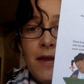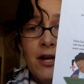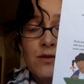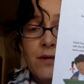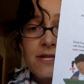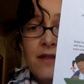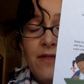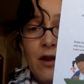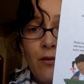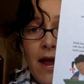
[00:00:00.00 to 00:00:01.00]
here's what
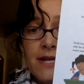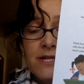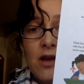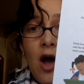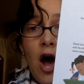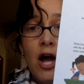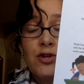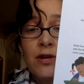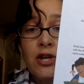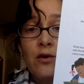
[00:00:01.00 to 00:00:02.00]
Cynthia writes.
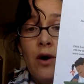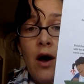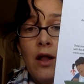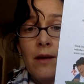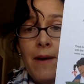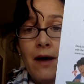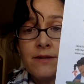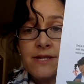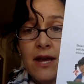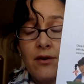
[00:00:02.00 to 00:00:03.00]
Audrey knew all about
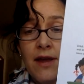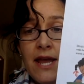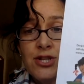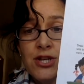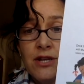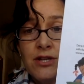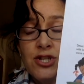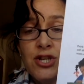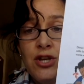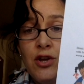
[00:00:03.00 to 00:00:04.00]
segregation.
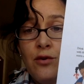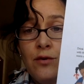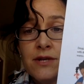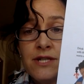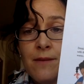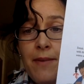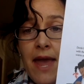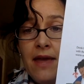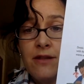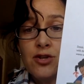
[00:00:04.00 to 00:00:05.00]
She knew to
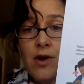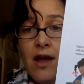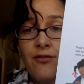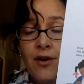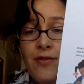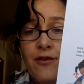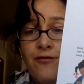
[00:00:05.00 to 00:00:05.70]
pay the driver at the